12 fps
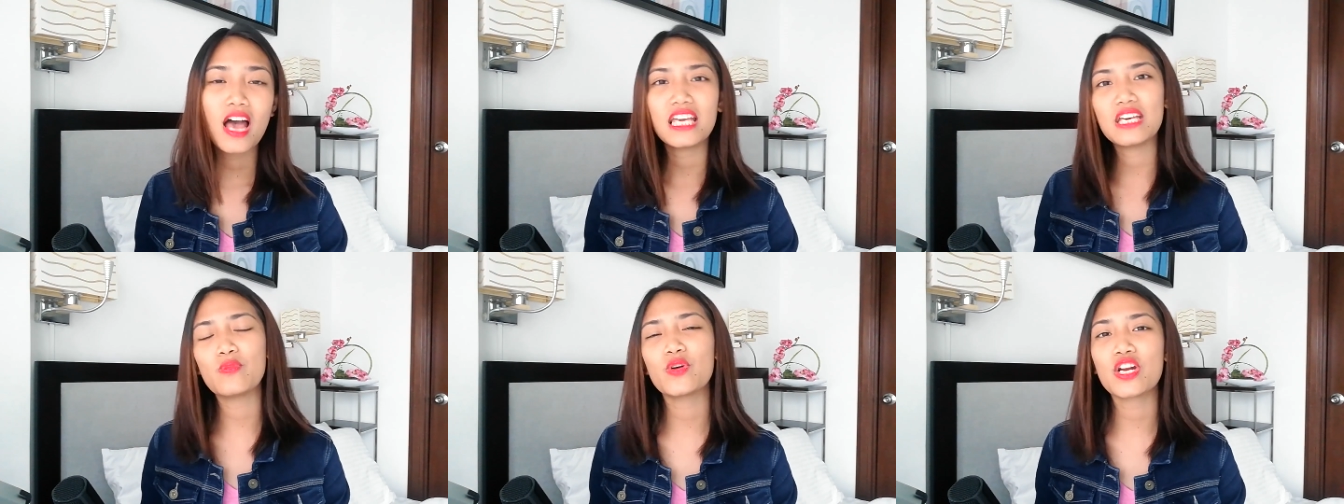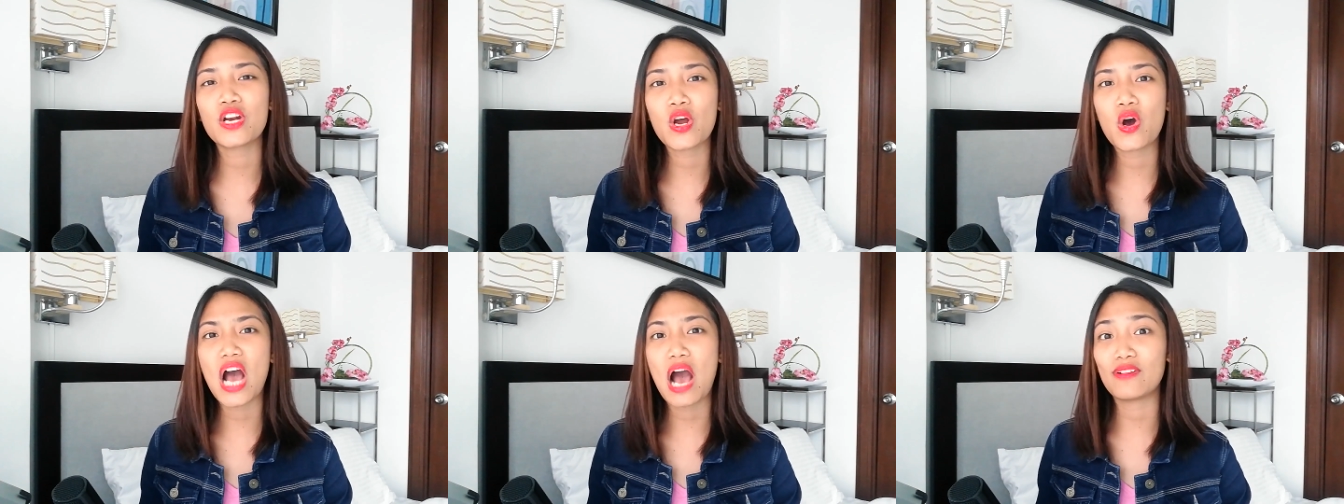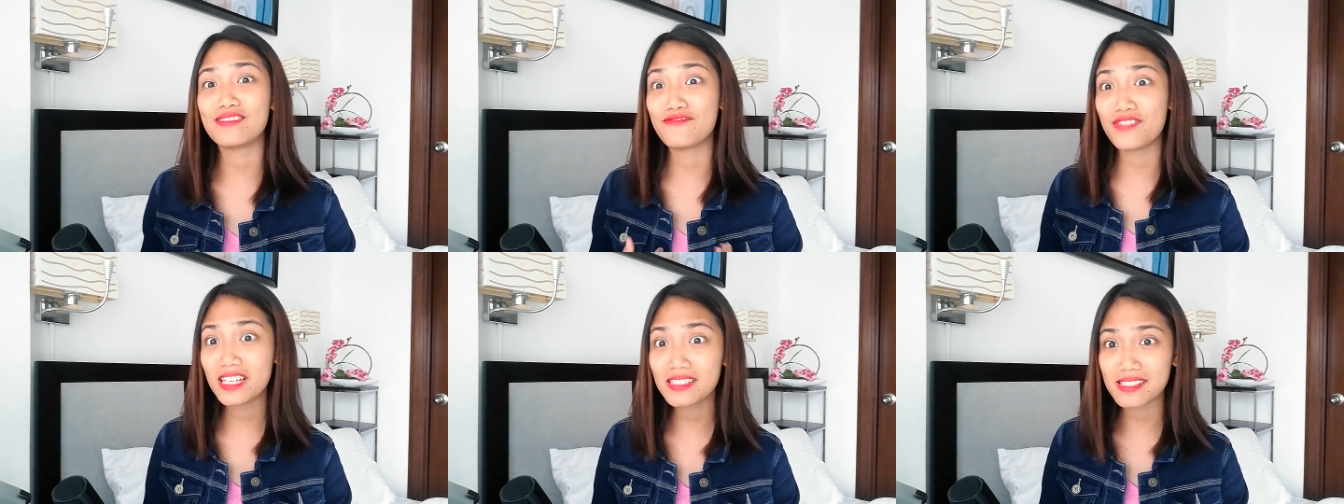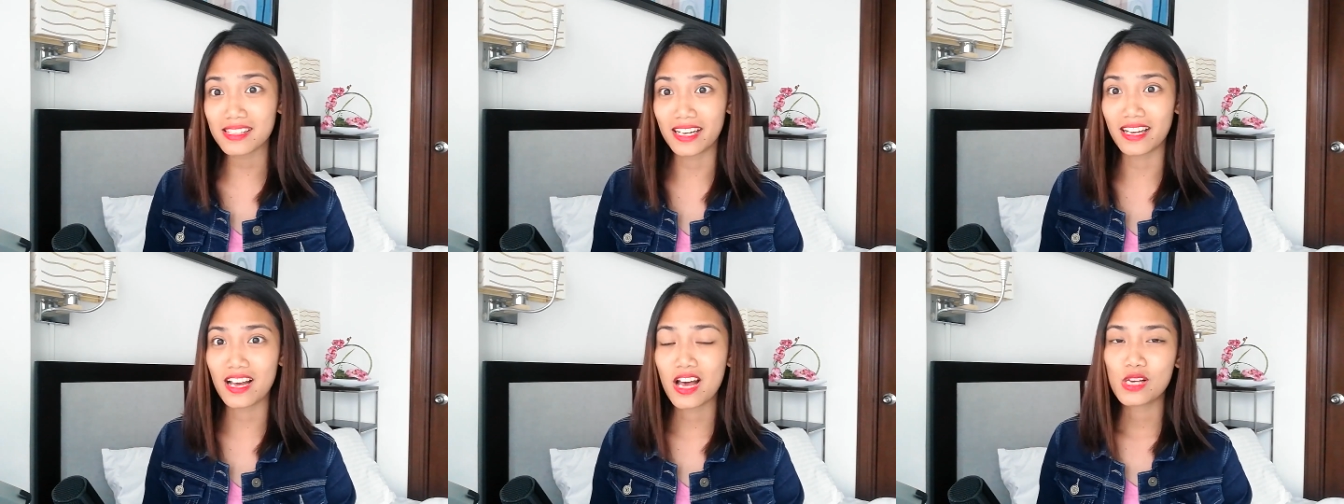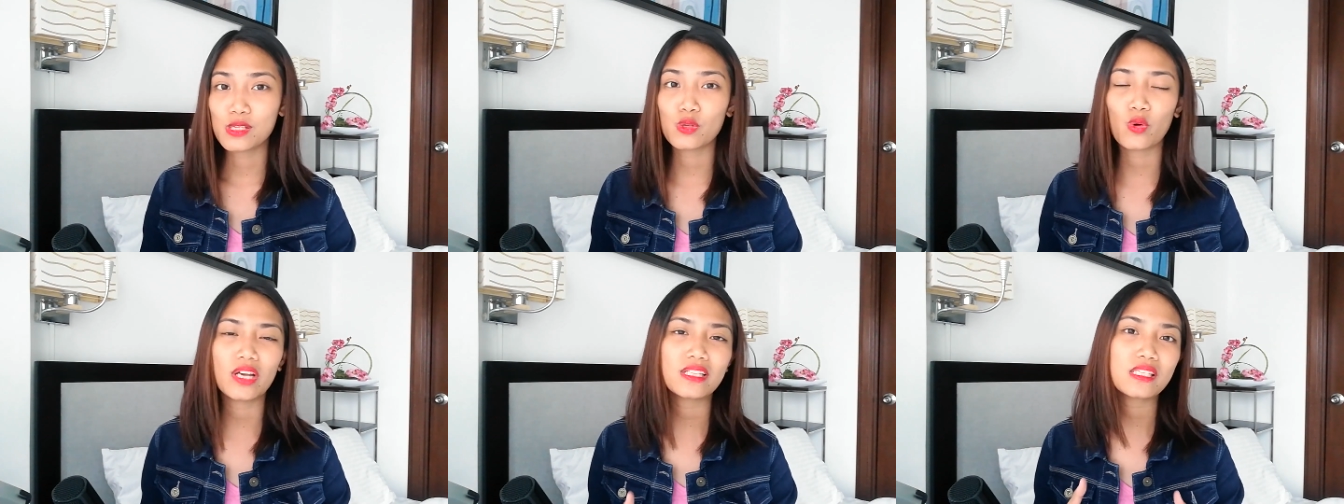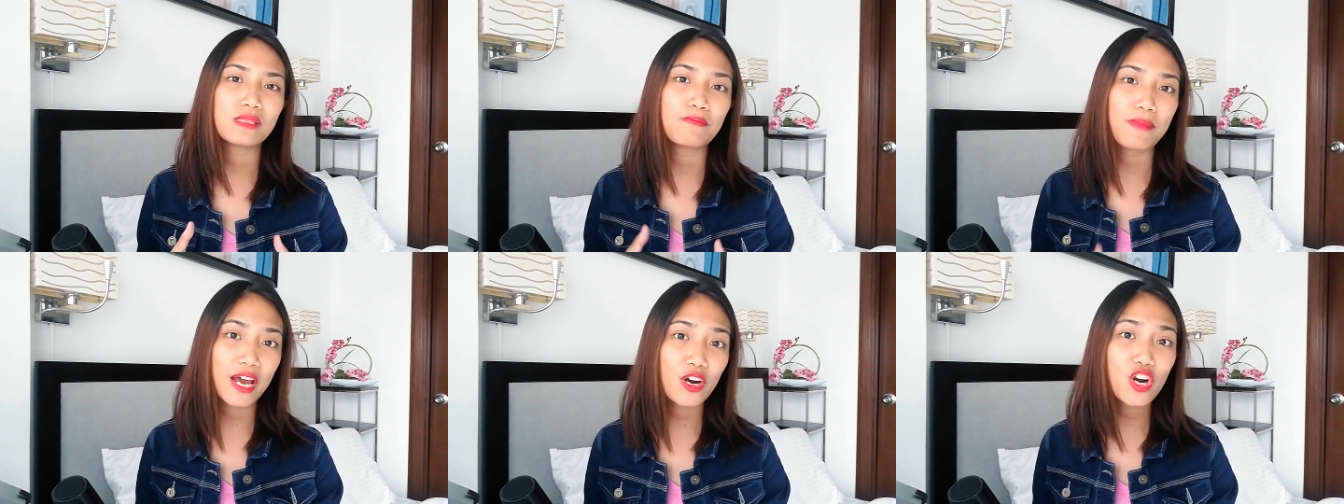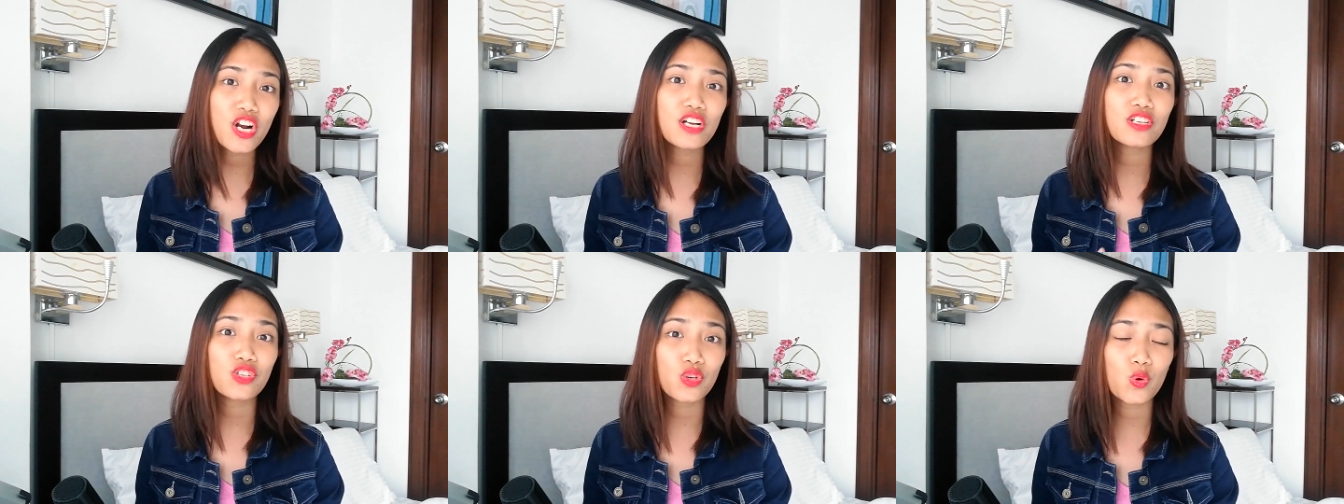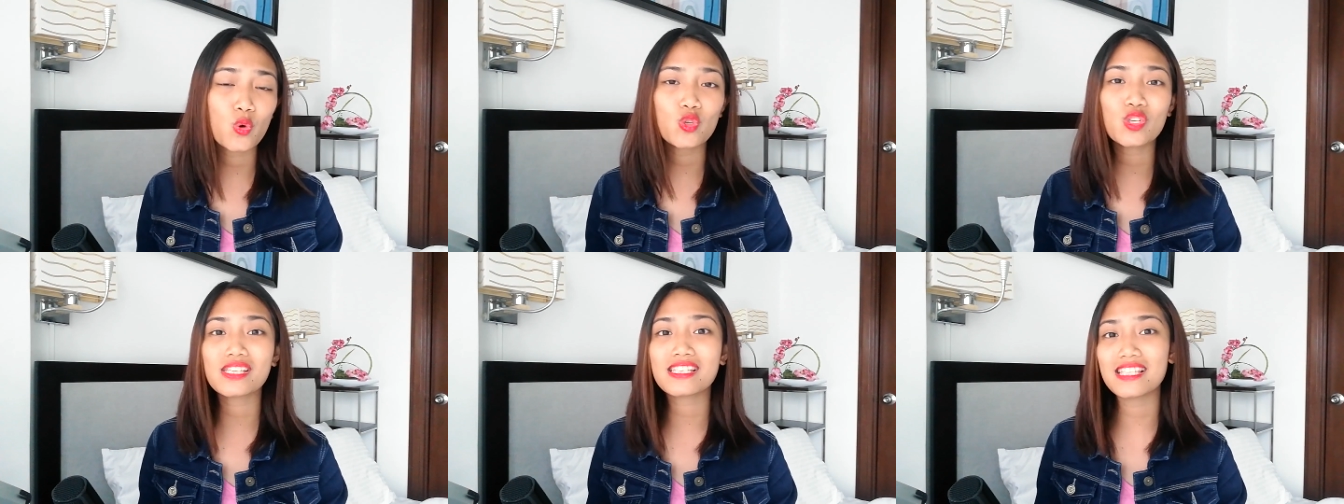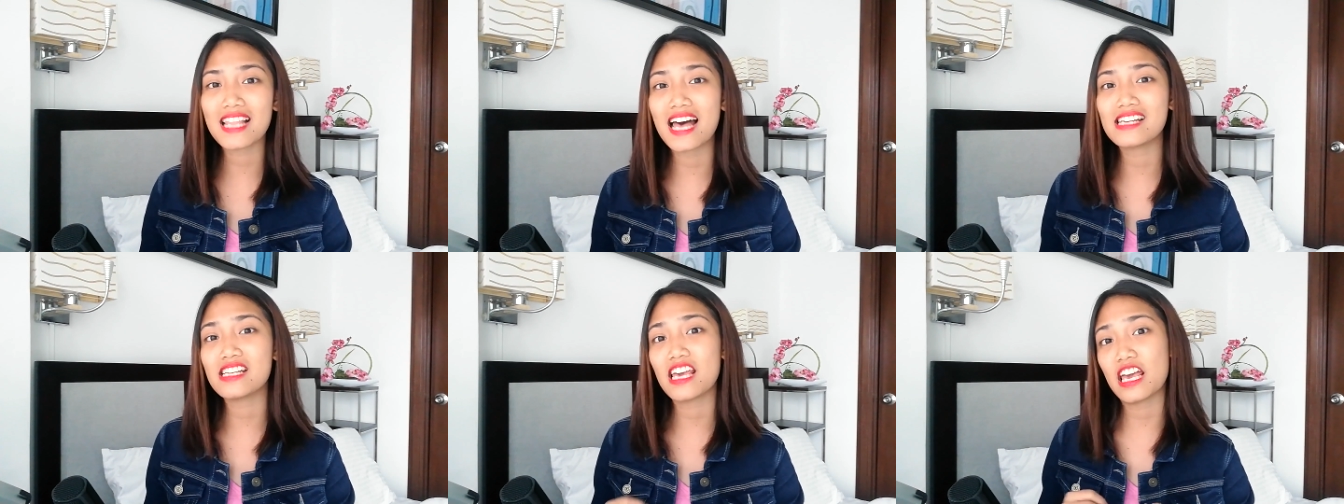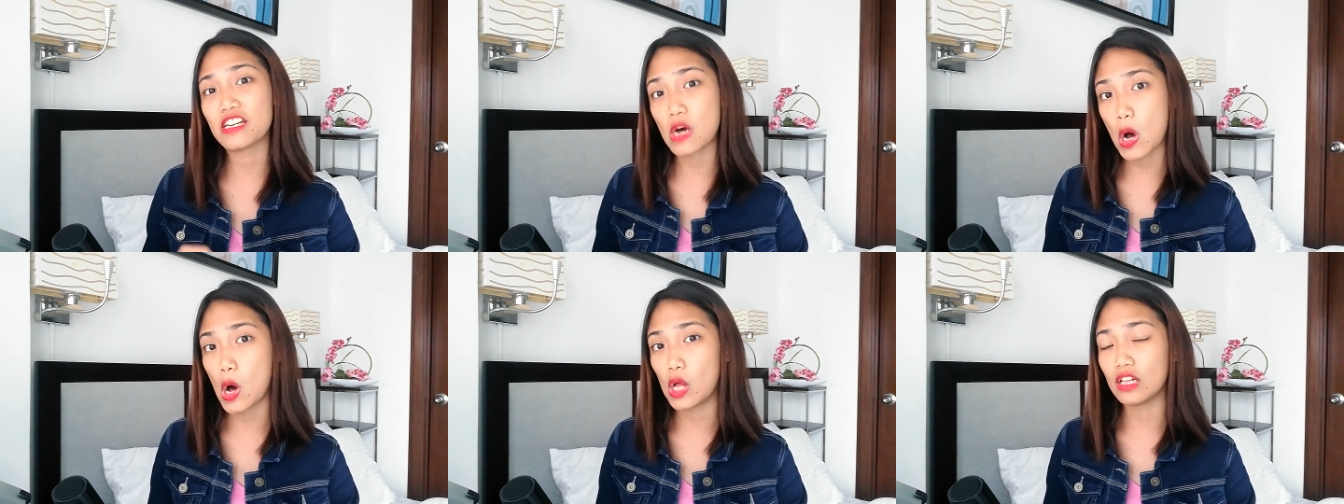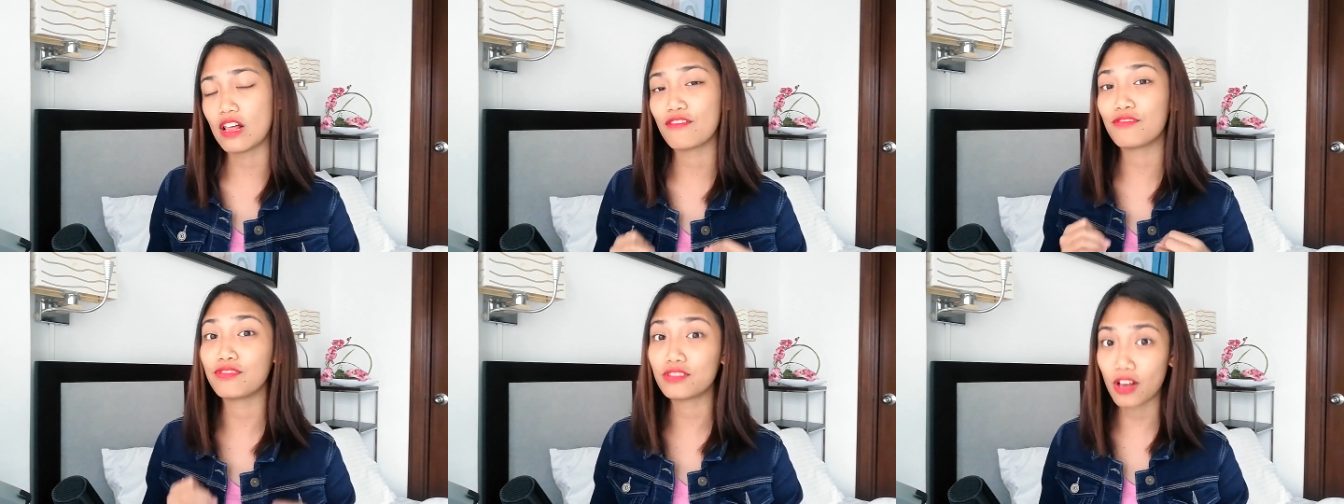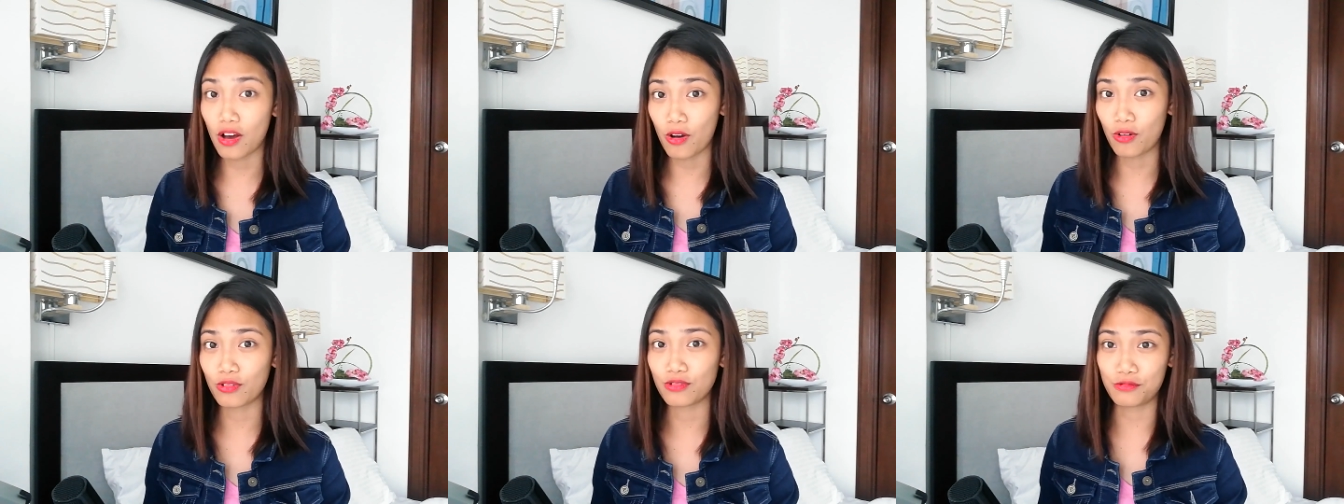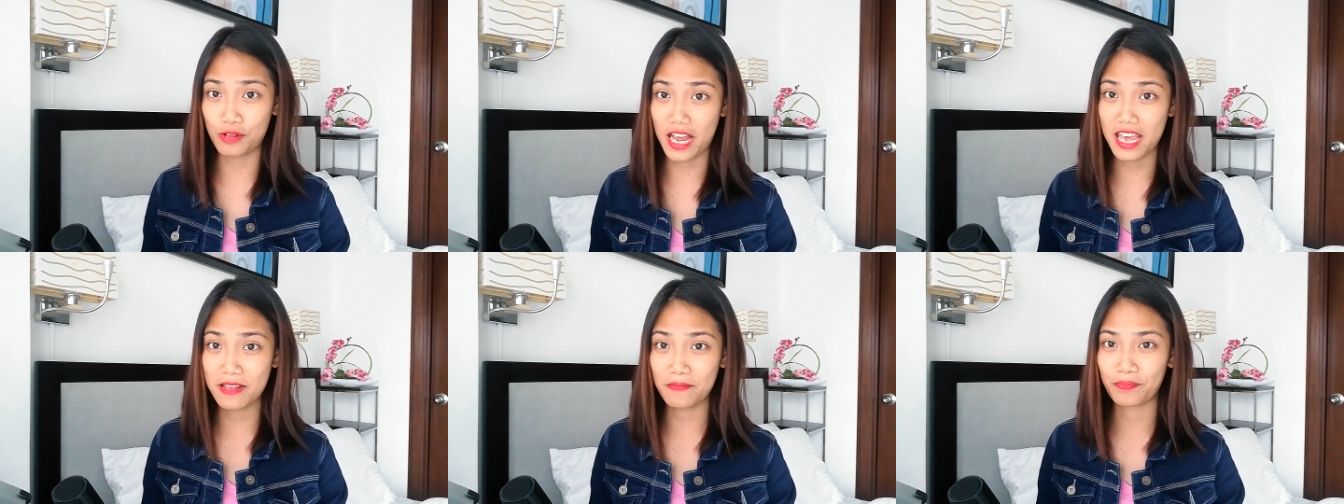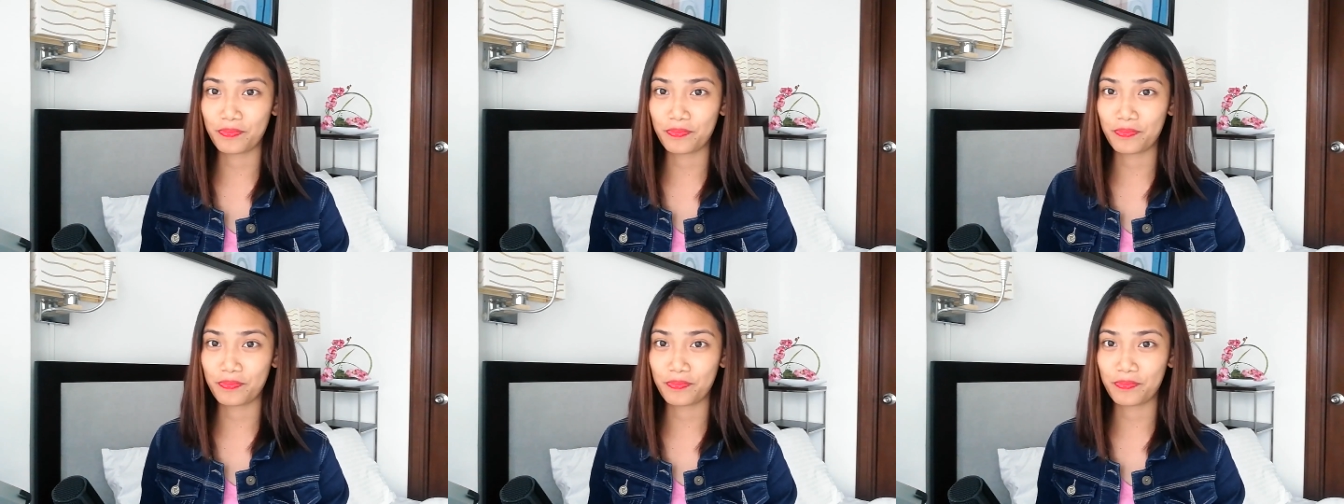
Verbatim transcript: You wouldn't know how it feels like. So it's better to just let it all flow, right?